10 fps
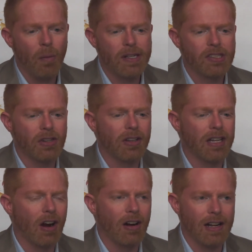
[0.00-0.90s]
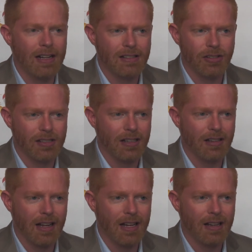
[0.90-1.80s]
we certainly aren't interested
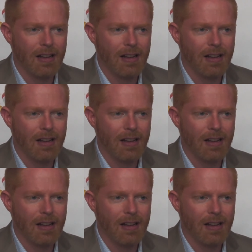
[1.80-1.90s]
in like